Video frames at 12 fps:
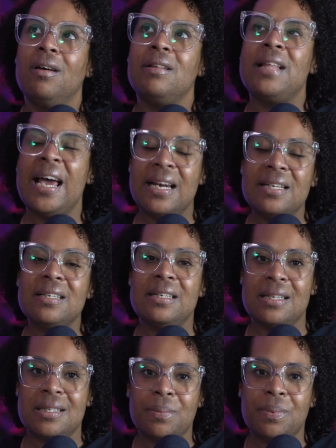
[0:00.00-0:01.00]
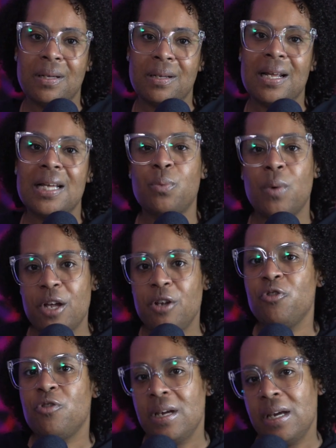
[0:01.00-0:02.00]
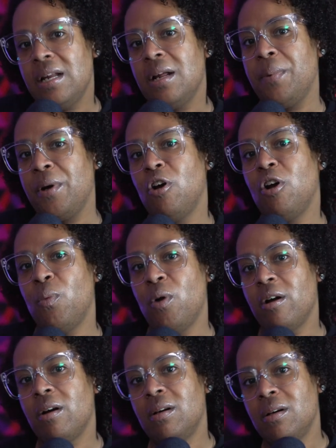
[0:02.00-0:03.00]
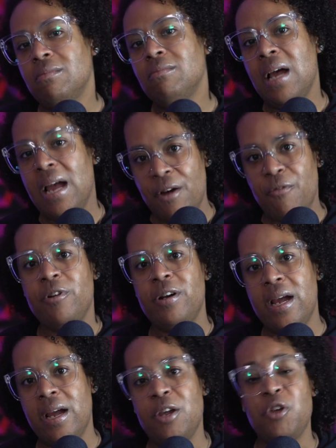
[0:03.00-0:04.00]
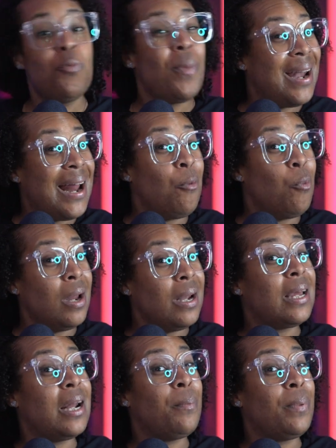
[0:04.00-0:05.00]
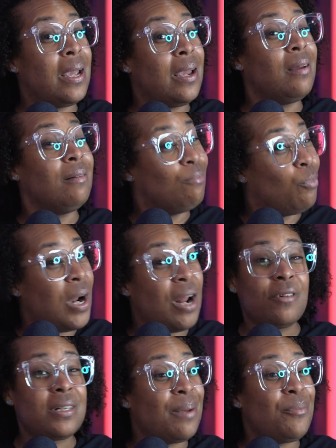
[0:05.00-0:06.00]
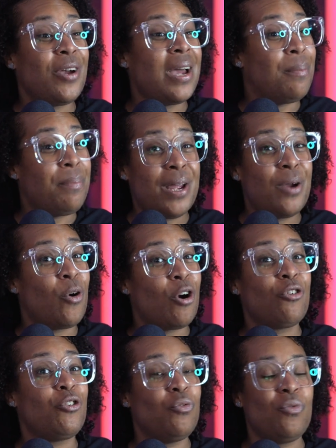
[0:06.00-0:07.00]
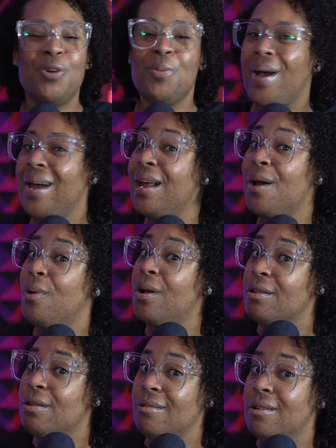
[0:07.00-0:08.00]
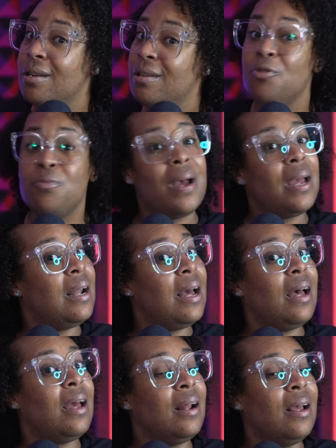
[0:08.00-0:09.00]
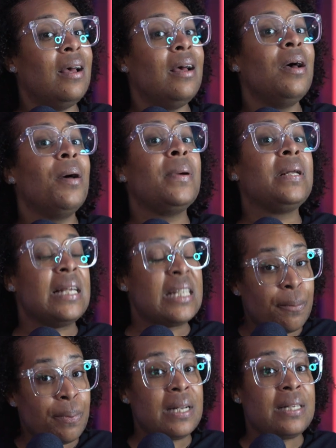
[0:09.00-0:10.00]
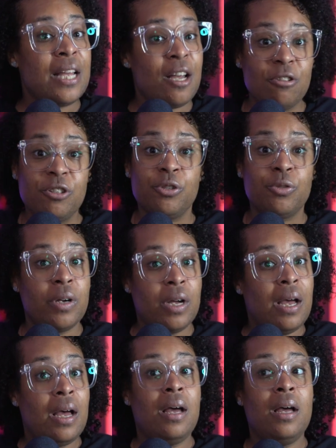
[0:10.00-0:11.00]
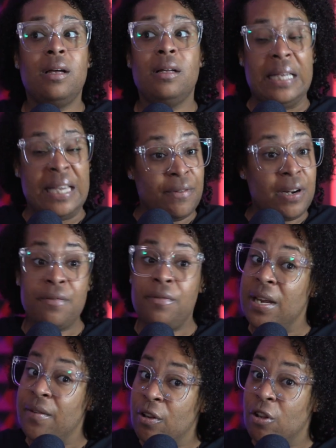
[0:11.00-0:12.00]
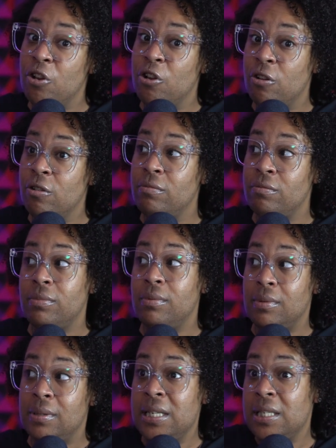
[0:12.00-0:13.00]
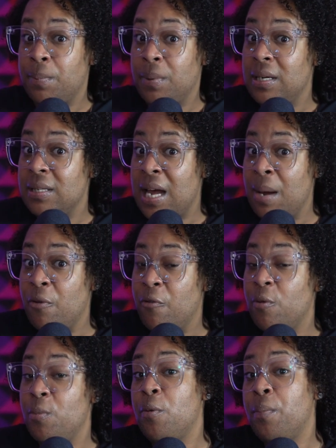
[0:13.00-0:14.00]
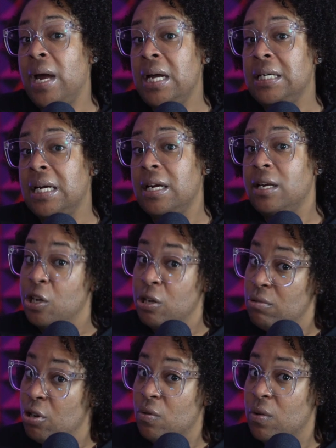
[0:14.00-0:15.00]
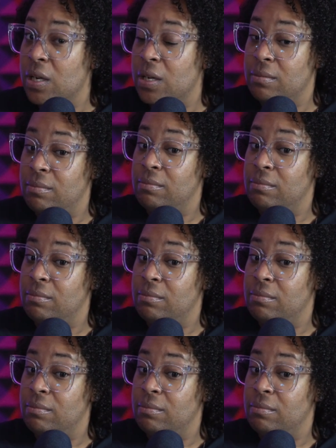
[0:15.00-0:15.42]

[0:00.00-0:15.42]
that is a discipline. That's why you can get up and go to work every day. You might not want to get up and whatever time you got to be at work or do. You might not want to do it. You might not. But discipline tells you, even though your discipline is coming from your paycheck, you do it.